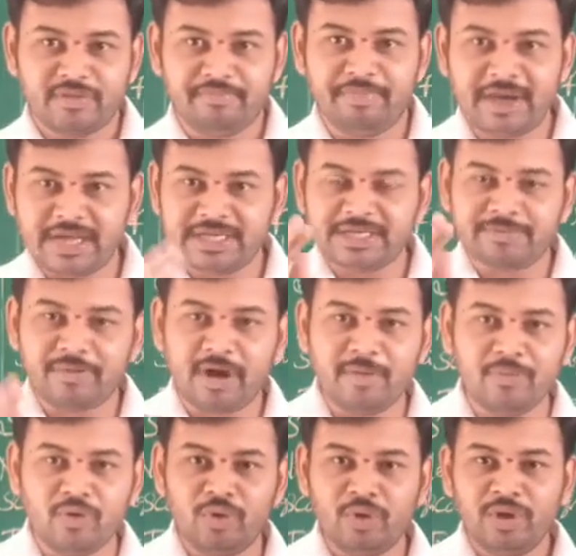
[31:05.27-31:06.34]
But
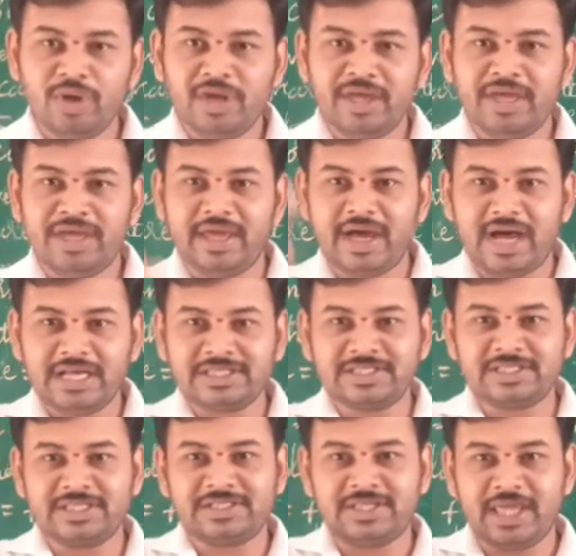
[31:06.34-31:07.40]
Babu, he
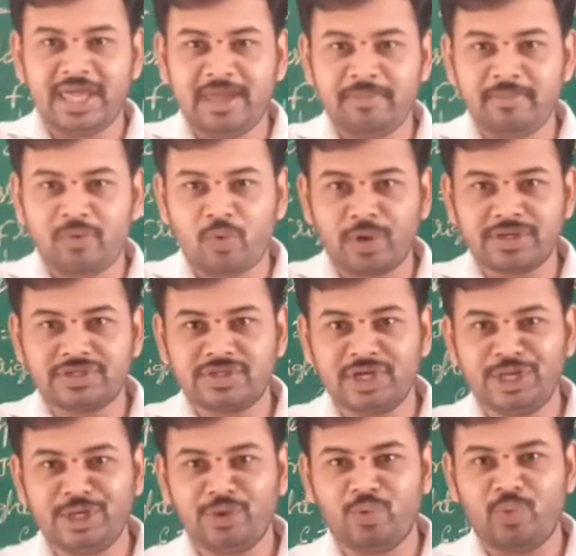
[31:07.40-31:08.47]
asked the same
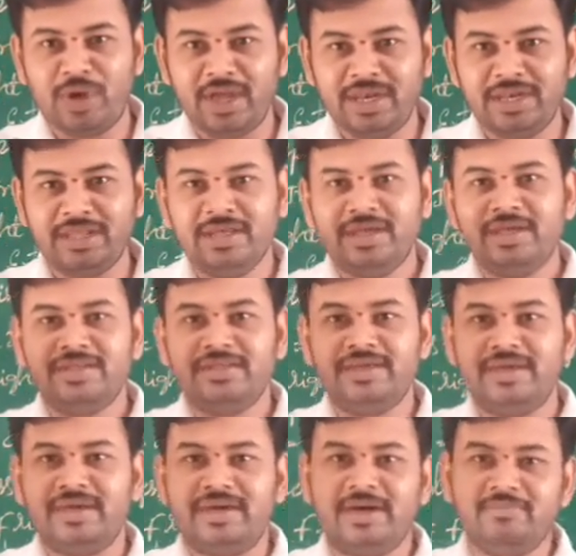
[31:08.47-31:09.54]
question when
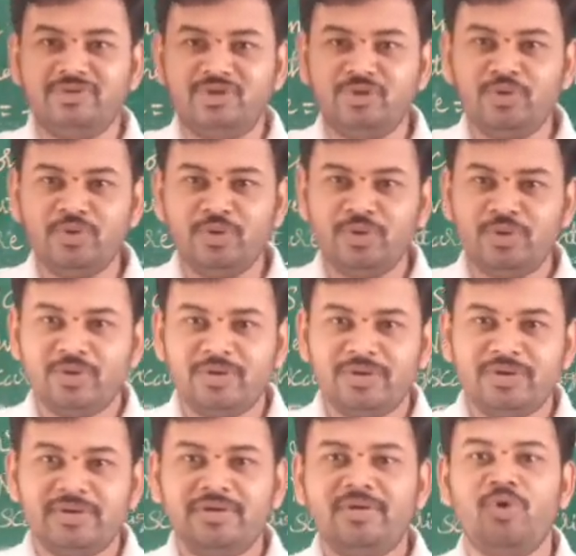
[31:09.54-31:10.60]
they come to
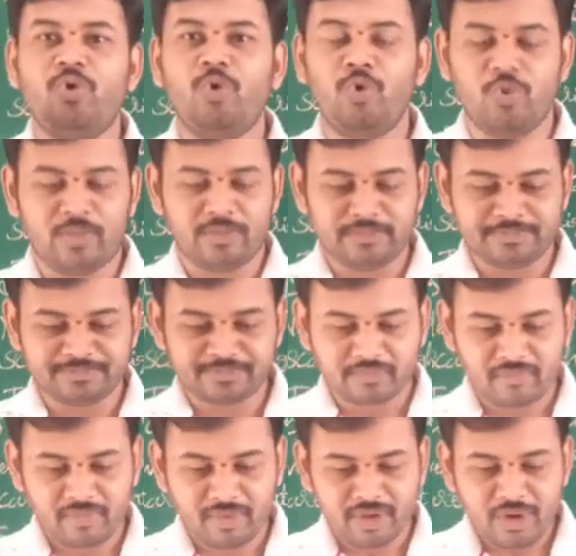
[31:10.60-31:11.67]
home.
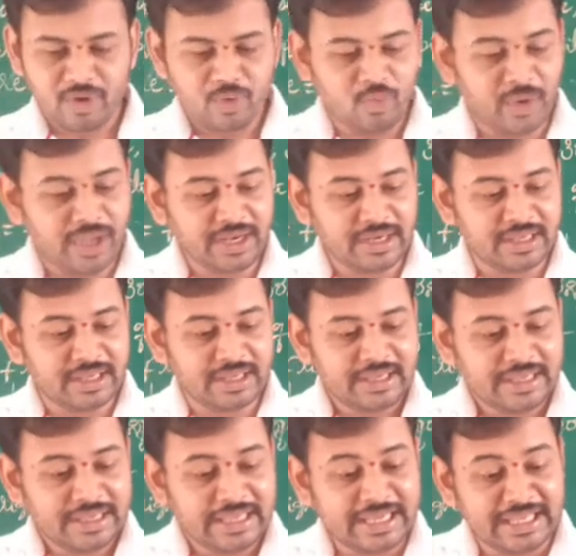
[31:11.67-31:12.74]
When
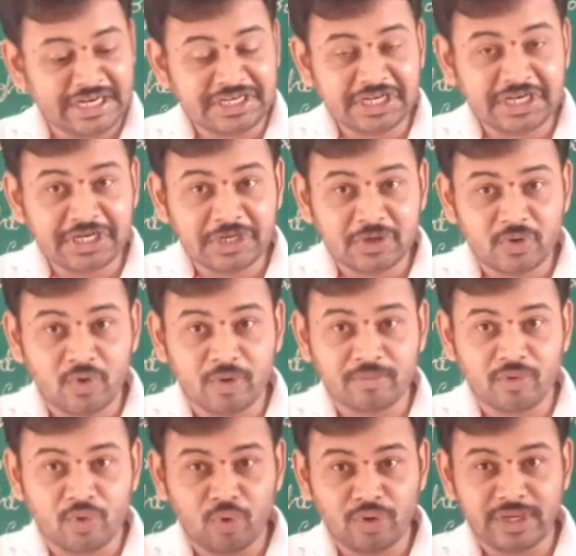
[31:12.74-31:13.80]
he returned
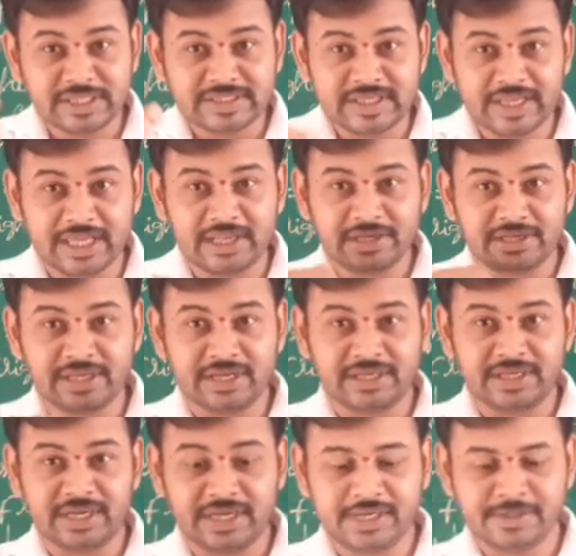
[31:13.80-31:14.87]
home, who does he return
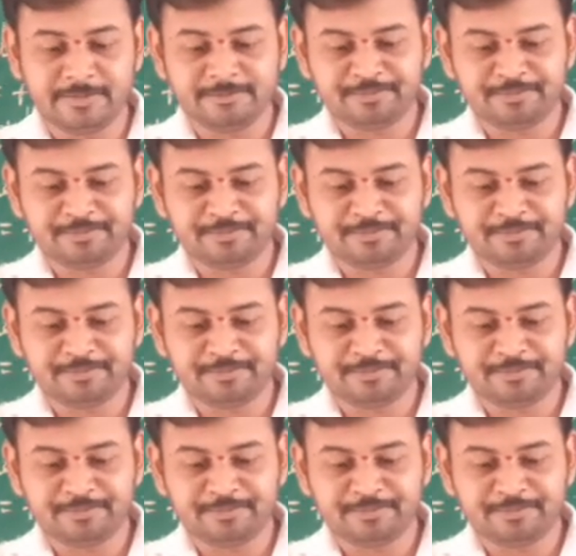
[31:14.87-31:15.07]
here?